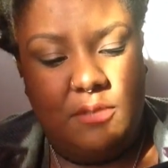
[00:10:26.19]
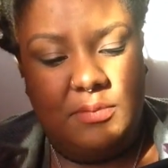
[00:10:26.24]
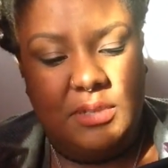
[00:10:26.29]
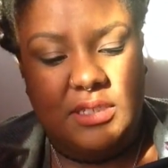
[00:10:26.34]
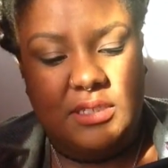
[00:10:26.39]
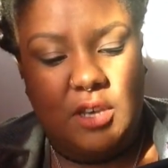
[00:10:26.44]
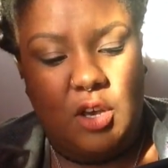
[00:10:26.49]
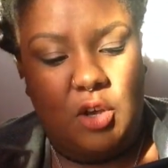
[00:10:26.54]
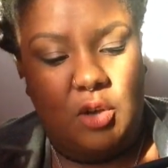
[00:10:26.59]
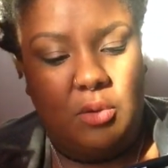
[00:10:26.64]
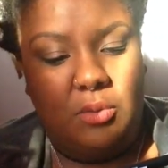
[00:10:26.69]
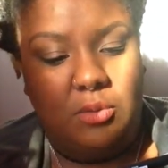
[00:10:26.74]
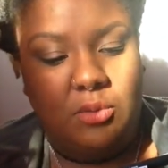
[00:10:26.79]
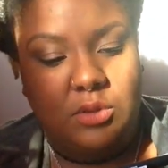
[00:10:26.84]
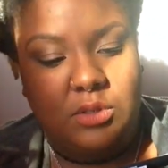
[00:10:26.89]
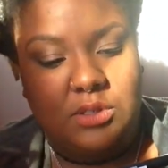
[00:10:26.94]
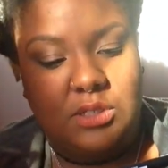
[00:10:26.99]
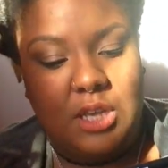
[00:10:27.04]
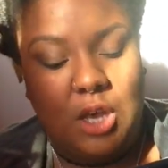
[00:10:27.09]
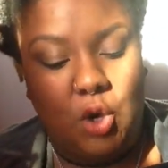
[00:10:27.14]
the
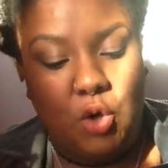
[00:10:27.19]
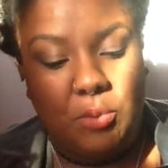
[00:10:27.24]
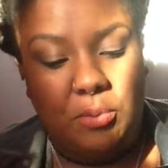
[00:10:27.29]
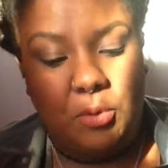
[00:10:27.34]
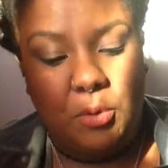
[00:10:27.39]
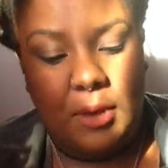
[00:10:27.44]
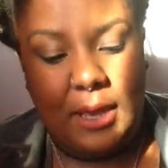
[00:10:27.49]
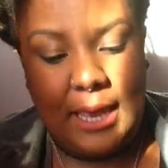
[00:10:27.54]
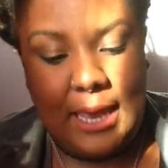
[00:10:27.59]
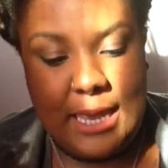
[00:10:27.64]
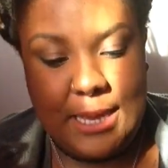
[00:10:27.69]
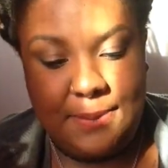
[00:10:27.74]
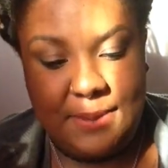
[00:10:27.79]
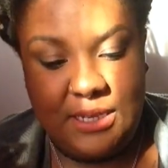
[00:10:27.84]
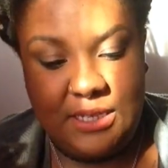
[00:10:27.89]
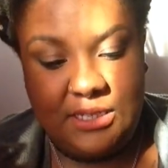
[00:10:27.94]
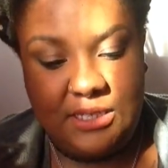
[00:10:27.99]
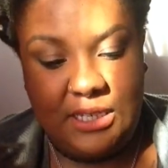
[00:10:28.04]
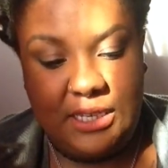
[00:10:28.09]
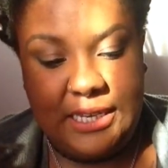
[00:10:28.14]
Towboy
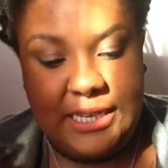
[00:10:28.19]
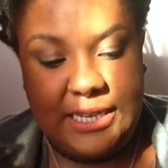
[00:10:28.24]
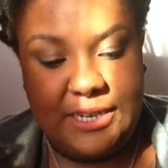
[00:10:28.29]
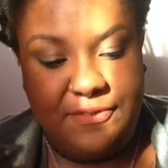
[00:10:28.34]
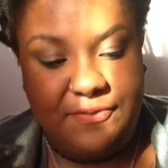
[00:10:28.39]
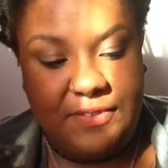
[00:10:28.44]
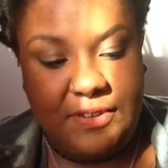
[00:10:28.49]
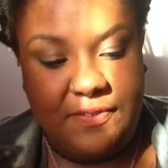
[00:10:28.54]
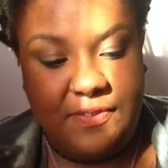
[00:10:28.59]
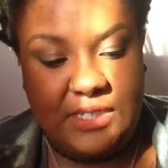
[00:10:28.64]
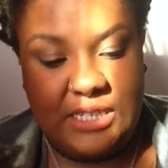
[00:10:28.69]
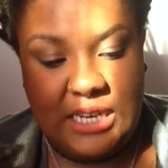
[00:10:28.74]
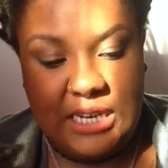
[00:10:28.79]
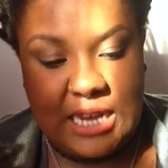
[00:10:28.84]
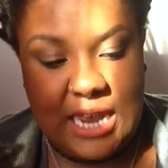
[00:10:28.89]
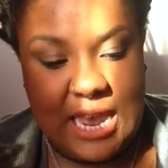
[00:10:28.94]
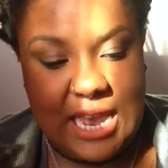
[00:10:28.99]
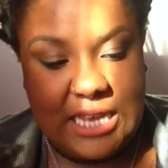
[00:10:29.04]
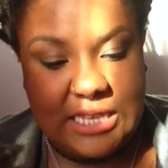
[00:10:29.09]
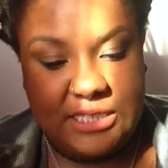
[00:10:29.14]
80T
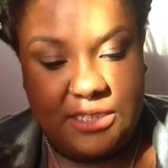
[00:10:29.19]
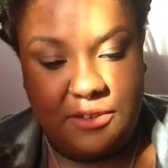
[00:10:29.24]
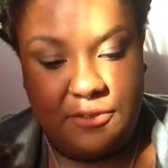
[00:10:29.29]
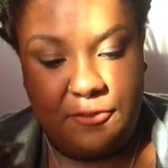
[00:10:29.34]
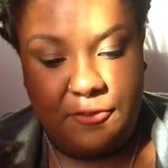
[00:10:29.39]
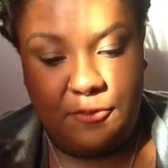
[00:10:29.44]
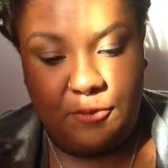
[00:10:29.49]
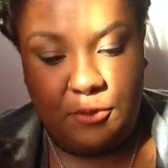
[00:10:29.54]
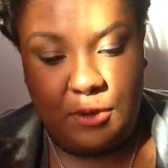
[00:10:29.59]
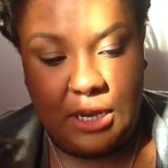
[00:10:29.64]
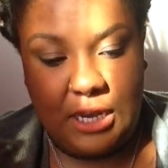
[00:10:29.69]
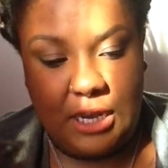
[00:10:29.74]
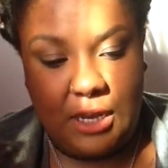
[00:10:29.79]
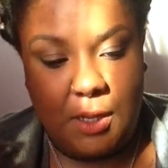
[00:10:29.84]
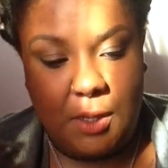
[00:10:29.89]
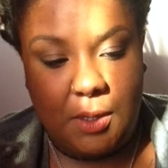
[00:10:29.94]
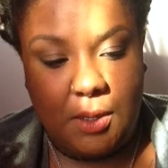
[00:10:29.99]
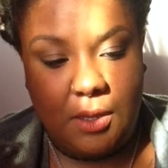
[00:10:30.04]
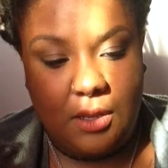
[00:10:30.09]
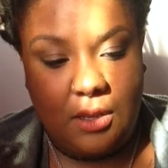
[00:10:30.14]
N15 acid
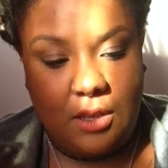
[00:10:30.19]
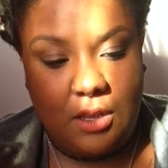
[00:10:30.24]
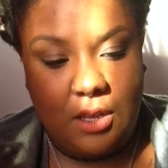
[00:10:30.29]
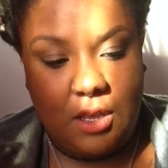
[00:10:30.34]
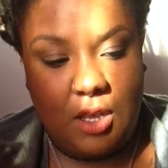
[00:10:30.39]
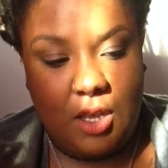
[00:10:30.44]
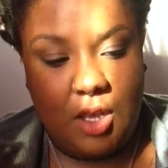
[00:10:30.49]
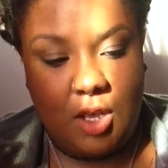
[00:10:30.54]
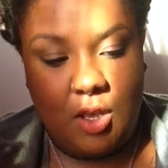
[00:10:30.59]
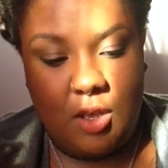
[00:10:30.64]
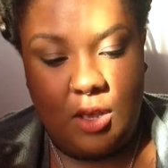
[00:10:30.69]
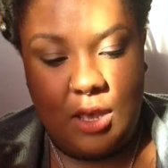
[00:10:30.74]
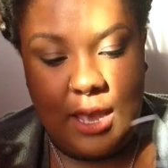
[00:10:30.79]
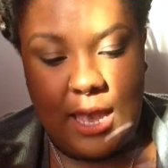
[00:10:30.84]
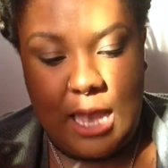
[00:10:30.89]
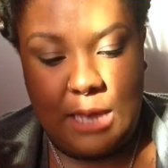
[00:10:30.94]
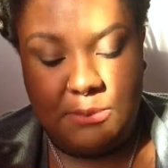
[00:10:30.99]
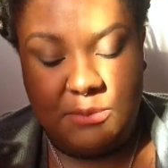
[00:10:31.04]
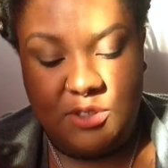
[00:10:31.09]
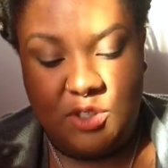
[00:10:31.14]
free.
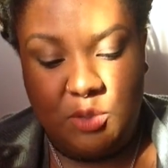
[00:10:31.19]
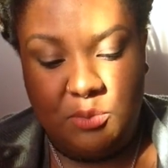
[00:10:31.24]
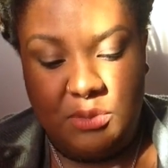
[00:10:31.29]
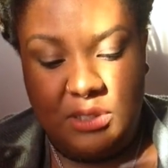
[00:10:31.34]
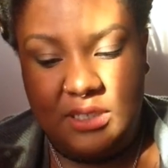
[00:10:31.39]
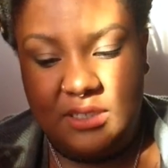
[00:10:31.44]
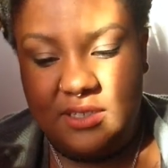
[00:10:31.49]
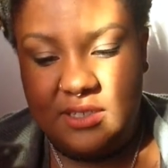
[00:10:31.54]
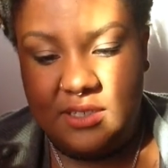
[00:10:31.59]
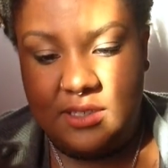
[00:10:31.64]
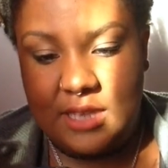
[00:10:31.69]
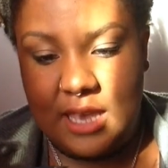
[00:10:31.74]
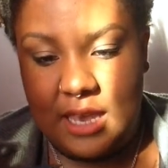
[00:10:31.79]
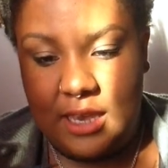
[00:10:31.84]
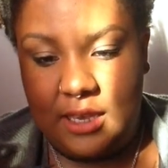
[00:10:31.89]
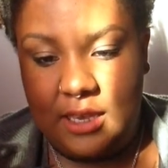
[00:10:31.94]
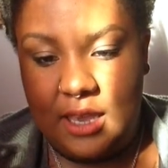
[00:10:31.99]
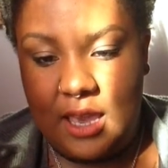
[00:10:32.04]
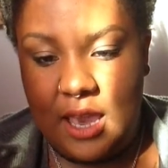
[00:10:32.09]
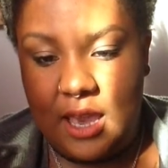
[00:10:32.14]
I'm assuming this is
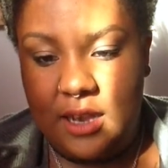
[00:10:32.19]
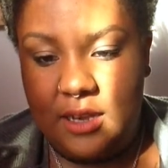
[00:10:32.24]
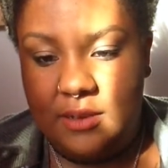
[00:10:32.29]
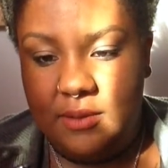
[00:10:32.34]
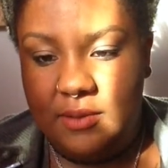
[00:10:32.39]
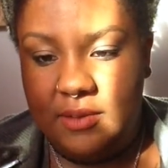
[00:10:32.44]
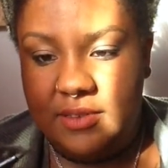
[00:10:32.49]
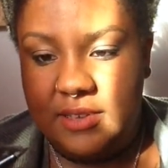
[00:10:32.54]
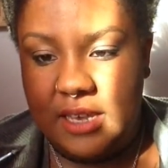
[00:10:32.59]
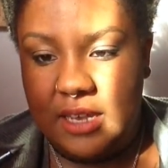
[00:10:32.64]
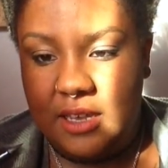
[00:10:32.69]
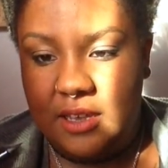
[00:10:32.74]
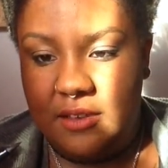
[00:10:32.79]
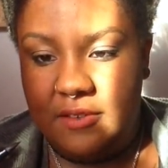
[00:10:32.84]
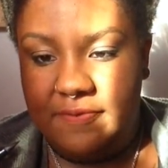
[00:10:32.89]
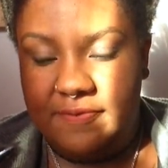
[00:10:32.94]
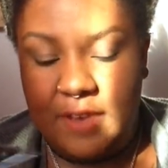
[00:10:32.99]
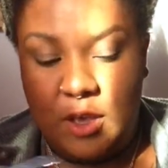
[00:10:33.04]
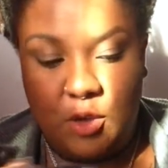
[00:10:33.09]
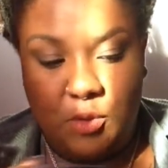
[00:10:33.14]
like, yeah, it's like
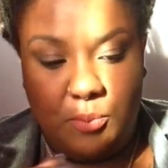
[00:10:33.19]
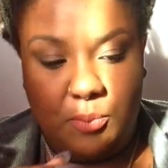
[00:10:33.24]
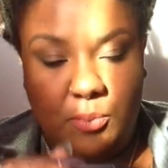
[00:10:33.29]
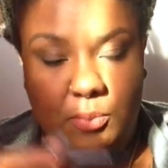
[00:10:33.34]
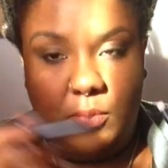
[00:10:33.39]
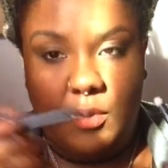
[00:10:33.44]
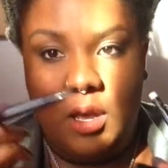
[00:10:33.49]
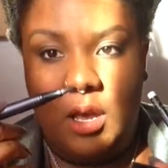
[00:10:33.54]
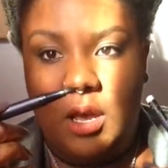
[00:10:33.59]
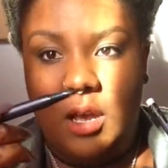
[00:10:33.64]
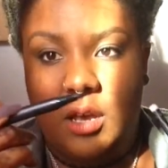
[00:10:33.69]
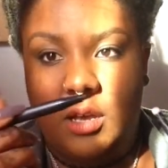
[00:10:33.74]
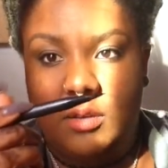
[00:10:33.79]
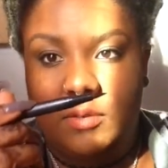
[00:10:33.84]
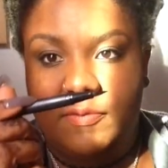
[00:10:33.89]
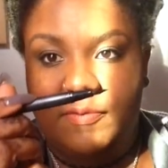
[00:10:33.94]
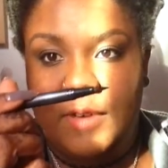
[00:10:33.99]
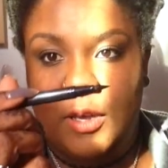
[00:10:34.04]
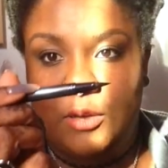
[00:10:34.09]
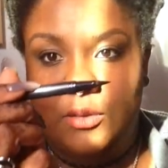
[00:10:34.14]
a felt
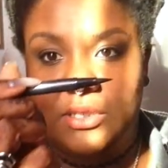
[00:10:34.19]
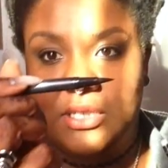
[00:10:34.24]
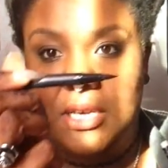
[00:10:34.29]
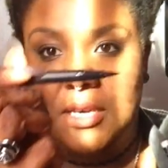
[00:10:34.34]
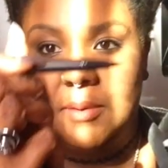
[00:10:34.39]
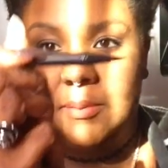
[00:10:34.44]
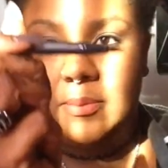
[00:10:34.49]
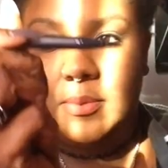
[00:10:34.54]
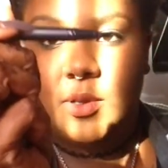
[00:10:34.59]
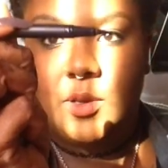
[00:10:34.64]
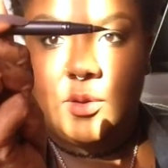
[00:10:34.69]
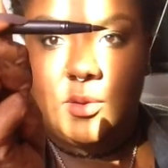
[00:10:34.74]
tip